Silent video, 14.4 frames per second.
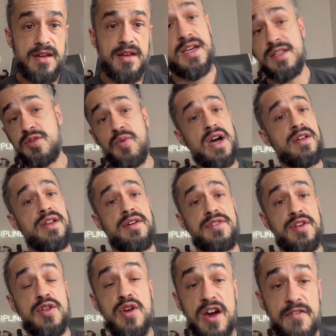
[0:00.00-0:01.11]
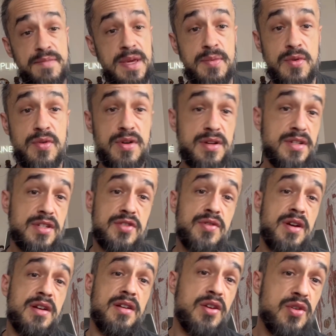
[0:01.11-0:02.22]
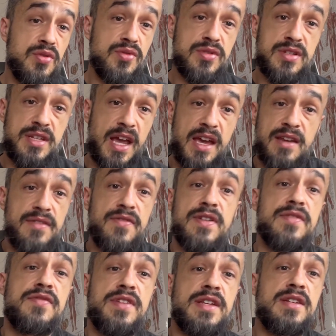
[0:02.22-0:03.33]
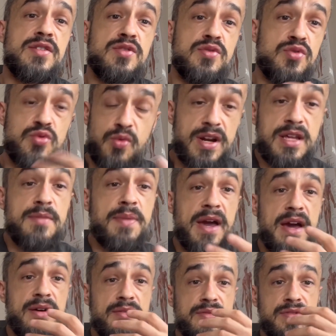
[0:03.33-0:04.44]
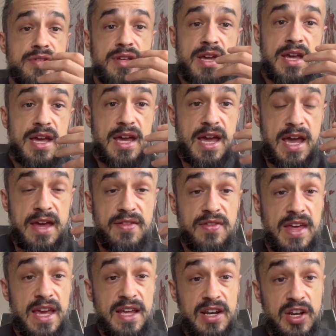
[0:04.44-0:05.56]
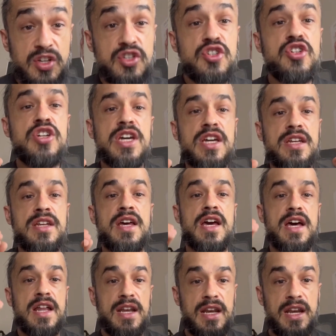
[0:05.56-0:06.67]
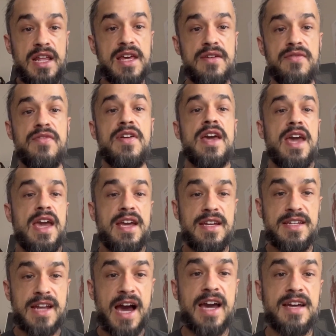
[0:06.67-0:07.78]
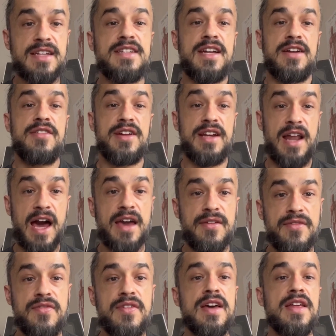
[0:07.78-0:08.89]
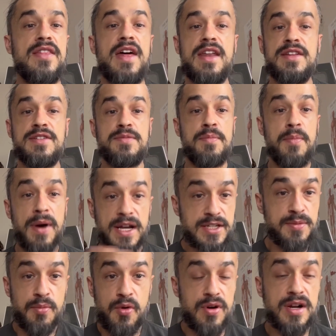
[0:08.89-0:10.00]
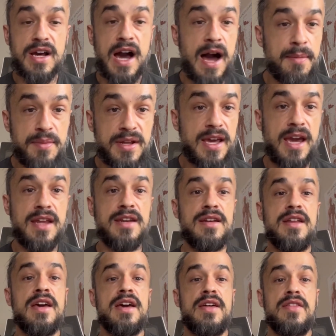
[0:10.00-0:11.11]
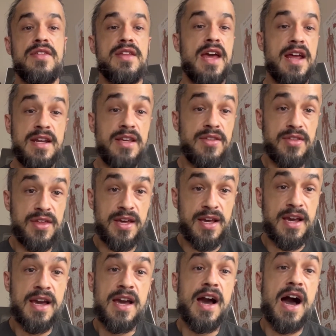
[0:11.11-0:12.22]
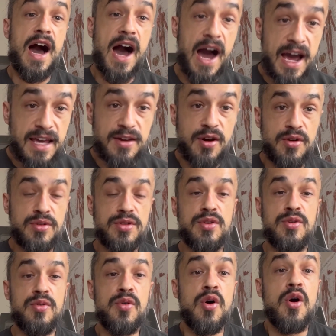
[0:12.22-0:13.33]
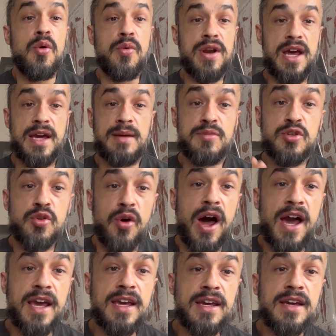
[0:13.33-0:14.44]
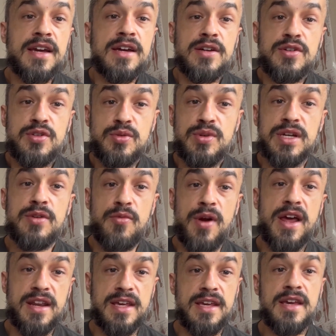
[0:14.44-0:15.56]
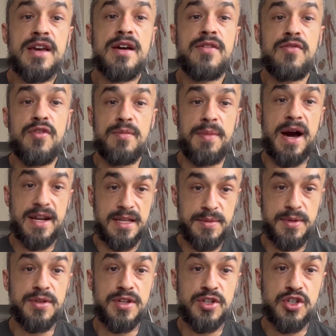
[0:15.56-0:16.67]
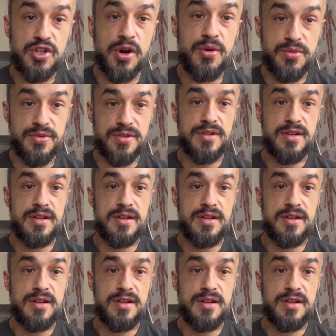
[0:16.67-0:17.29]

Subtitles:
It's wild out there. You have people who are just trying to lose 10, 15, 20 pounds, and they legit live a dietary life that is much more complicated than anything I go through when I am trying to get ready for bodybuilding shows.